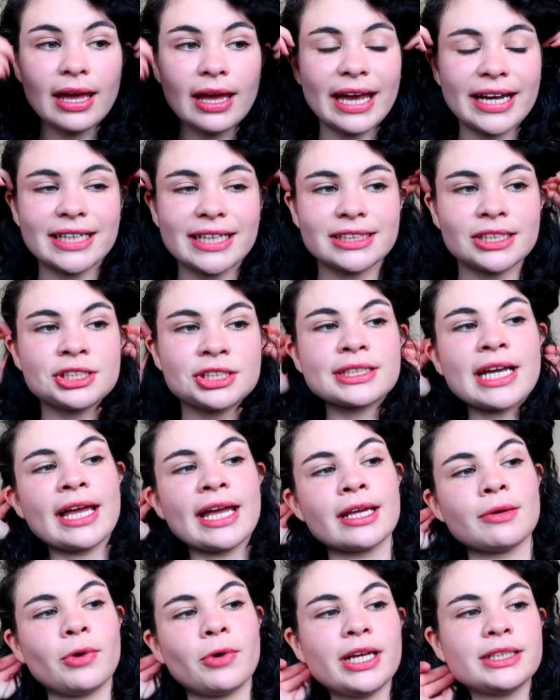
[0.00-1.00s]
I guess I just
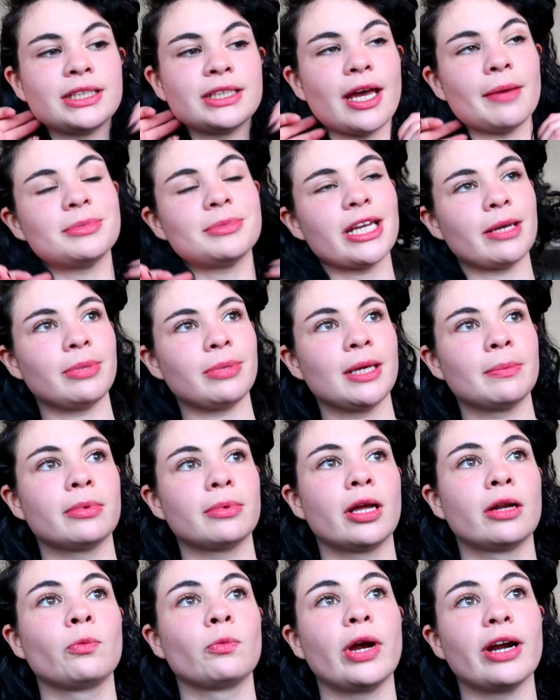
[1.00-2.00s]
kind of wanted to update people
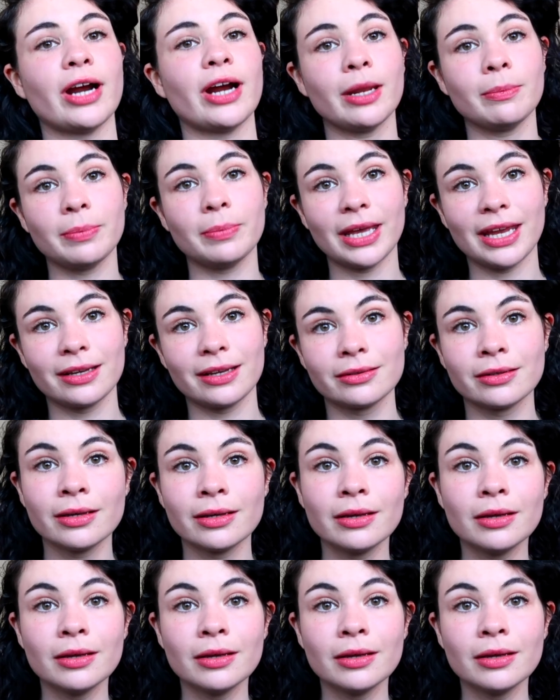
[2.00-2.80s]
on where I'd been,